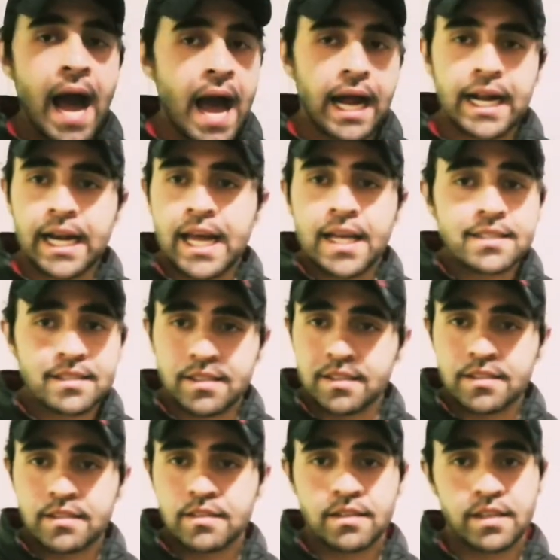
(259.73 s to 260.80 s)

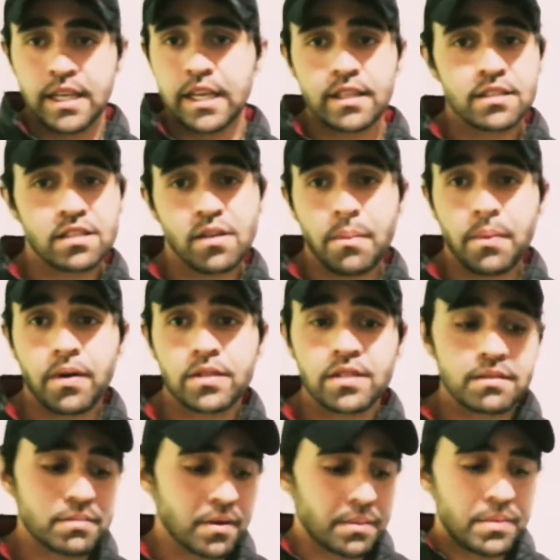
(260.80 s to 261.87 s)
glasses. It's not
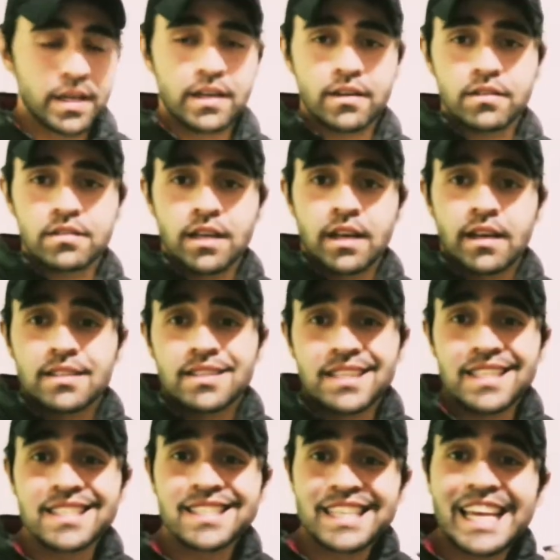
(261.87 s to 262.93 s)
possible, because
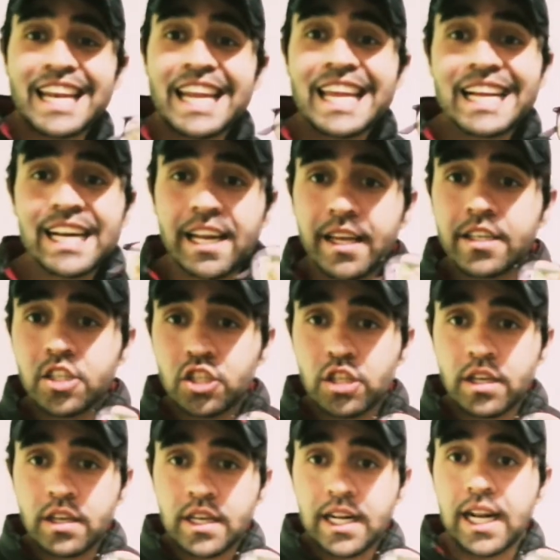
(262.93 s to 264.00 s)
this in English,
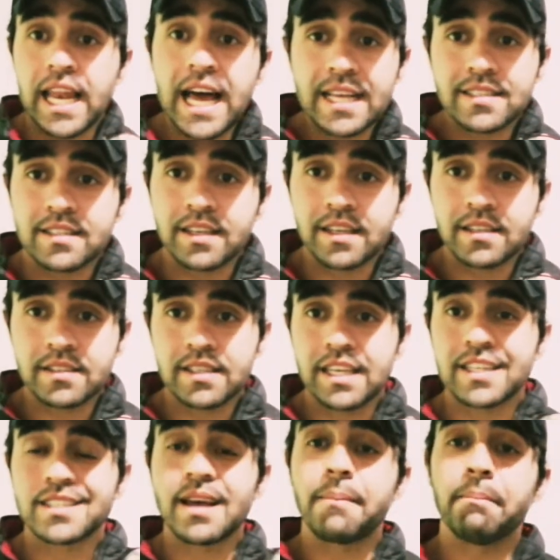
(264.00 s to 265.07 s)
glasses
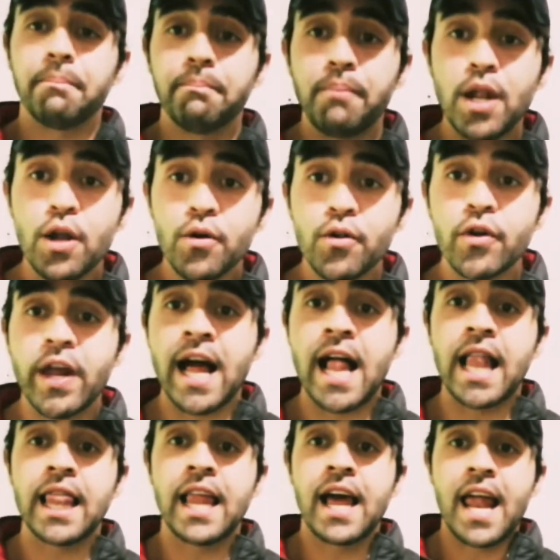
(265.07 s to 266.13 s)
is a
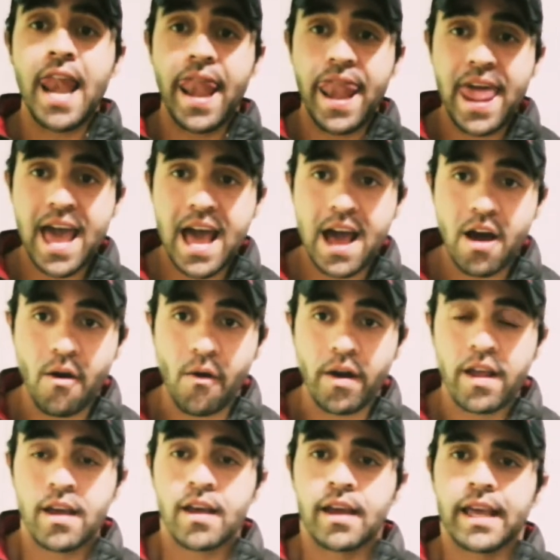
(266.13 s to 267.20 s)
plural noun.
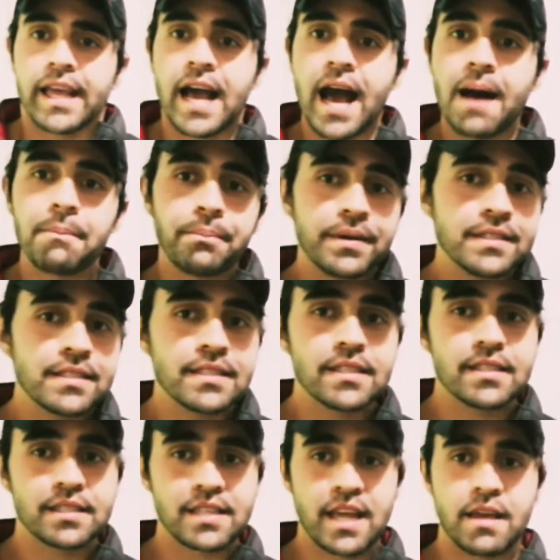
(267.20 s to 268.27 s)
It happens the
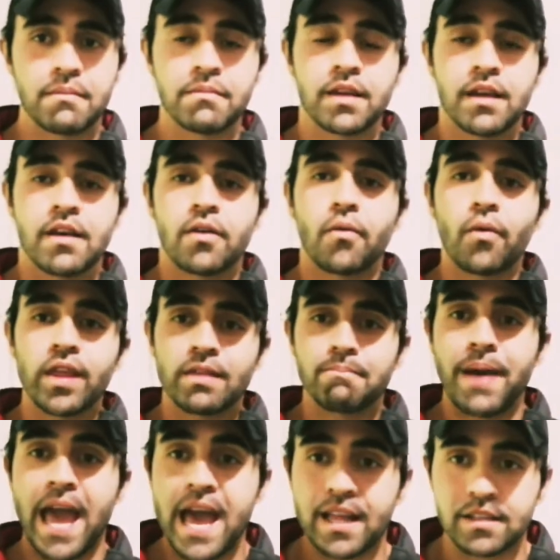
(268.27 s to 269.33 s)
same with
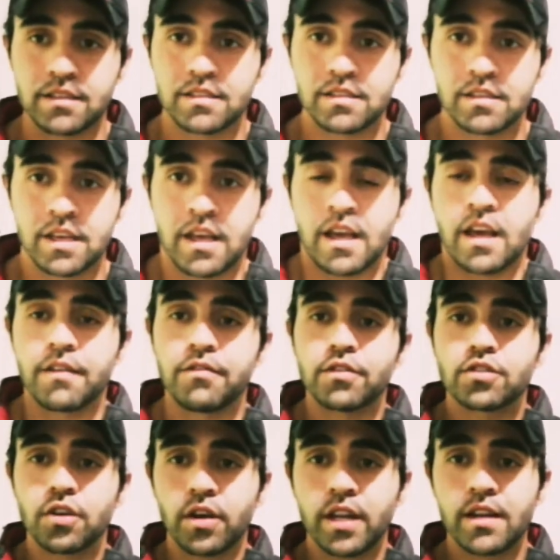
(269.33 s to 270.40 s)
pants. If you're
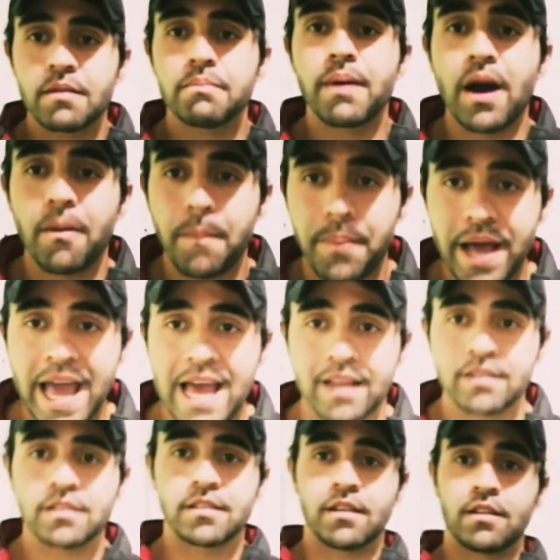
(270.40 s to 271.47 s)
talking about
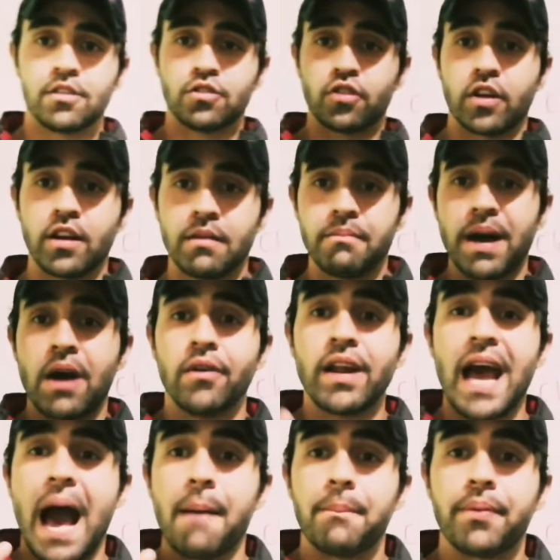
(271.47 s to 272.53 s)
pants, you're talking
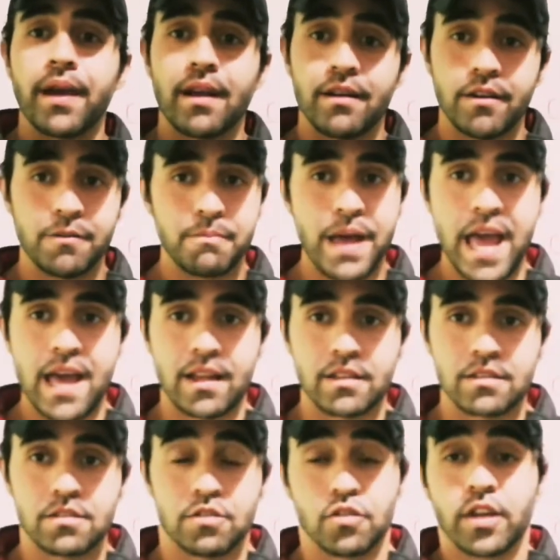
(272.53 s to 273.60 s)
about a pair of
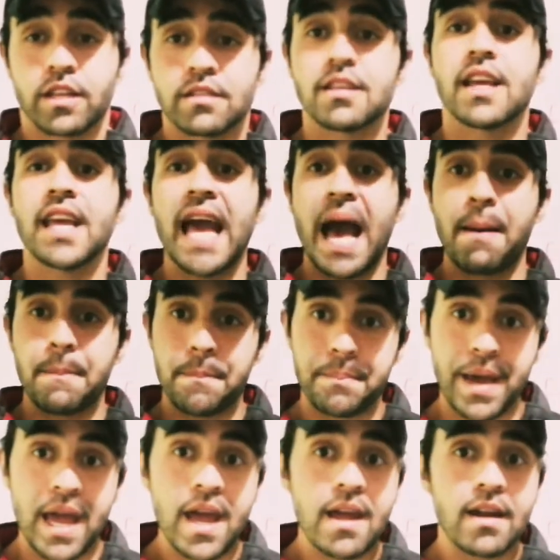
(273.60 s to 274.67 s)
pants. You can say a
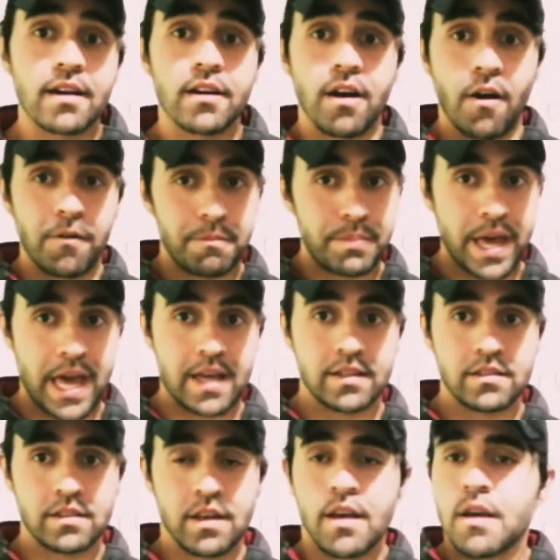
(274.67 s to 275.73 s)
pair of
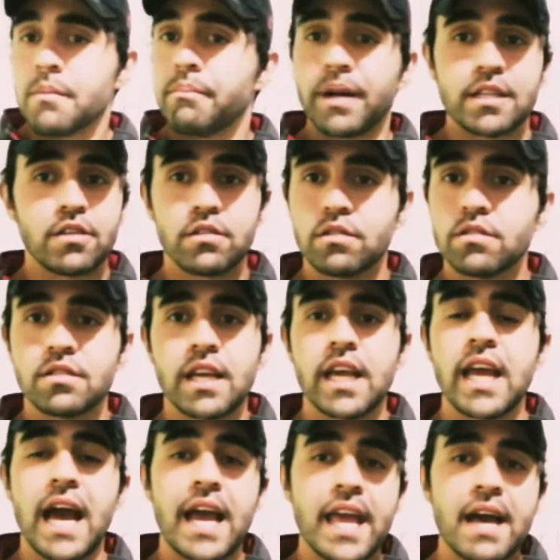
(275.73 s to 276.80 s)
pants, but you don't
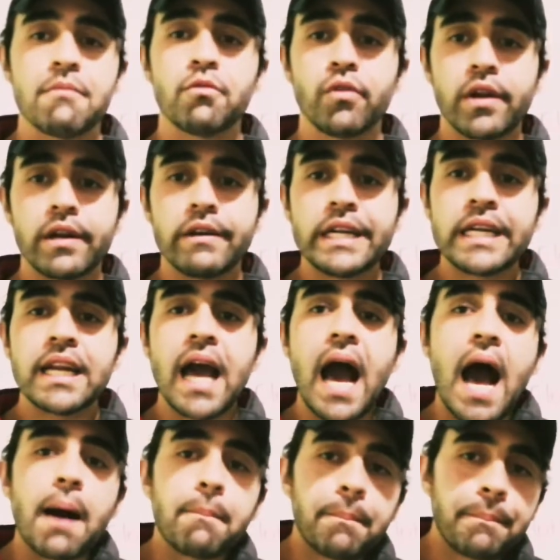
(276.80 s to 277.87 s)
say I am wearing
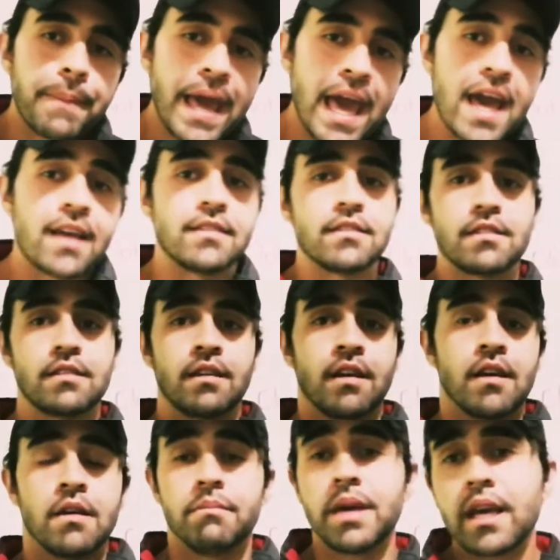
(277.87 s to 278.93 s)
a pants,
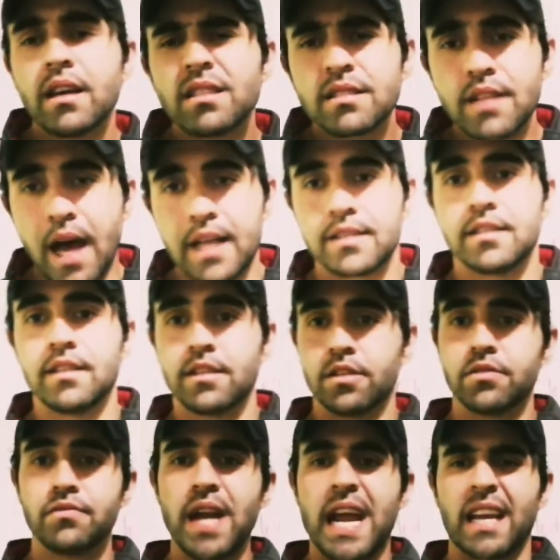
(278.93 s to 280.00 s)
because that's
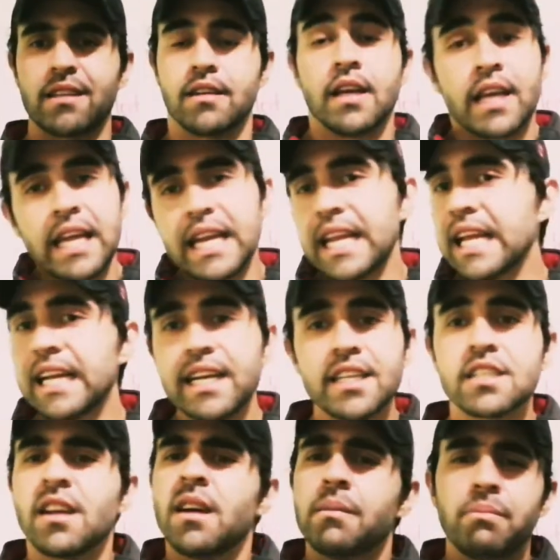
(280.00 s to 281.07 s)
incorrect. In
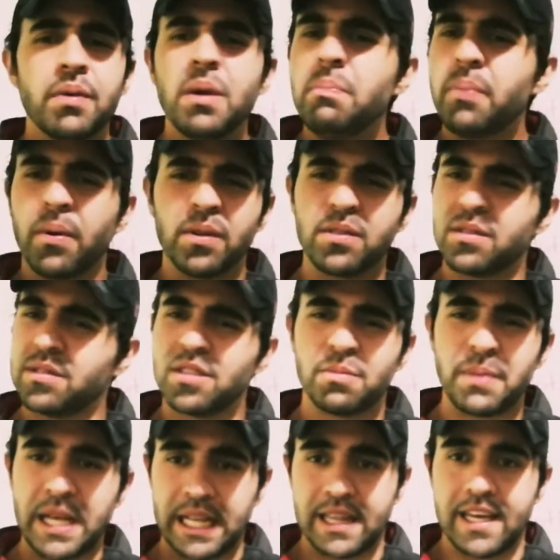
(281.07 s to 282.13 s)
English, people don't
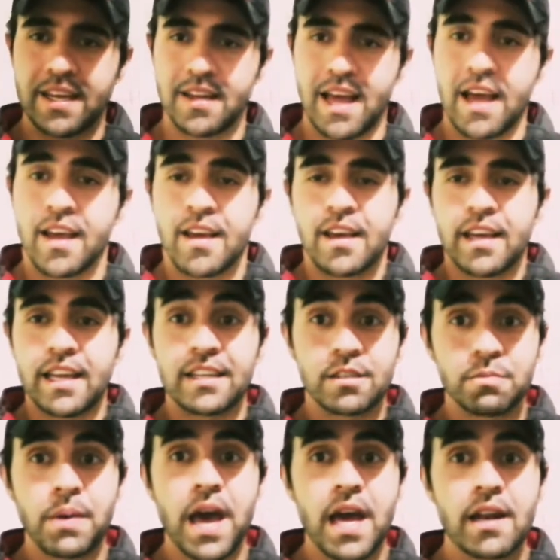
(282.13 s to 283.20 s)
speak like that. In
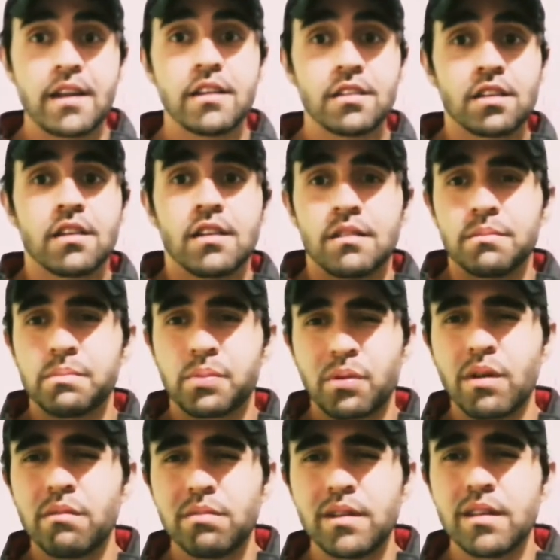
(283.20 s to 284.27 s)
Spanish,
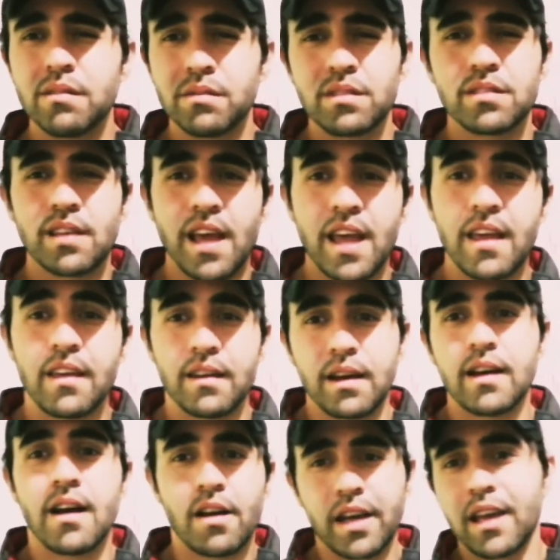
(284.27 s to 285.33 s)
probably we say,
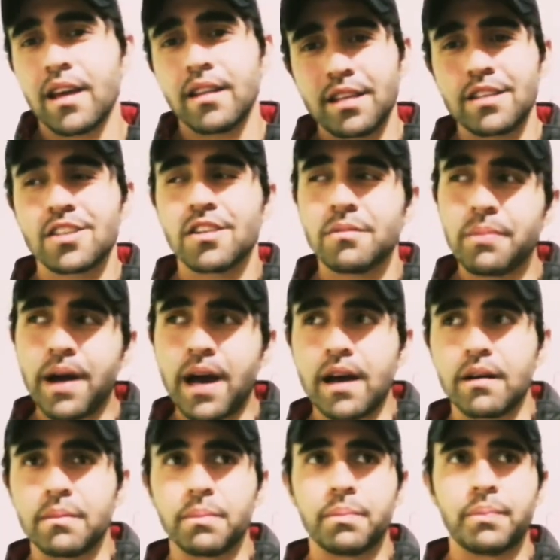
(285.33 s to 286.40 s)
okay teacher,
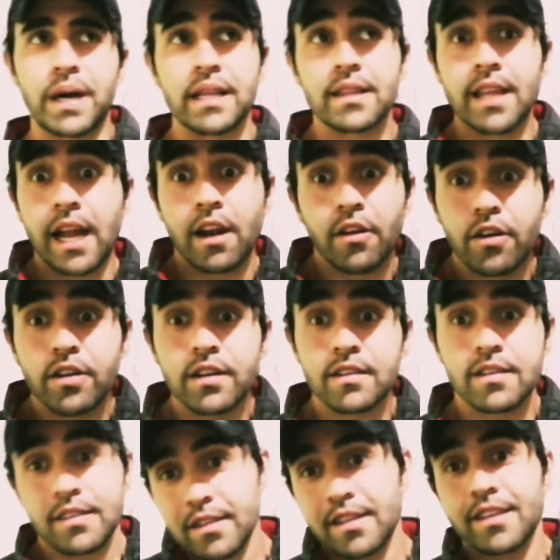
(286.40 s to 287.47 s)
but
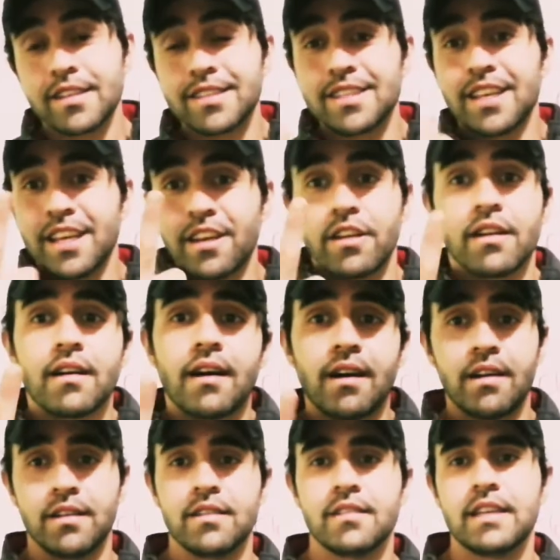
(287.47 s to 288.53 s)
pantalón is
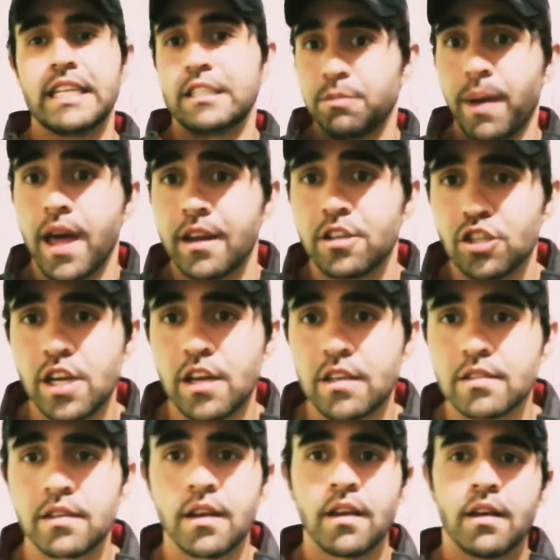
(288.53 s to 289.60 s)
singular. In Spanish,
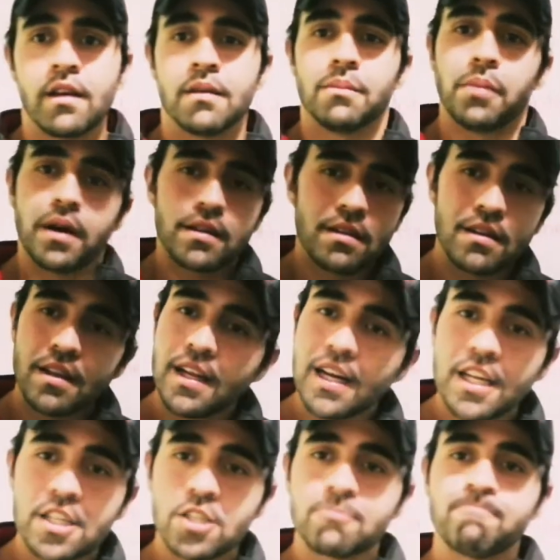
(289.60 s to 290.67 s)
yes, but in
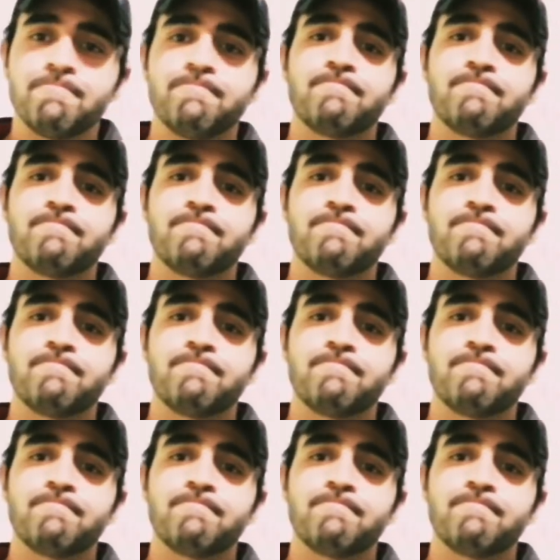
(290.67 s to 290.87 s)
English,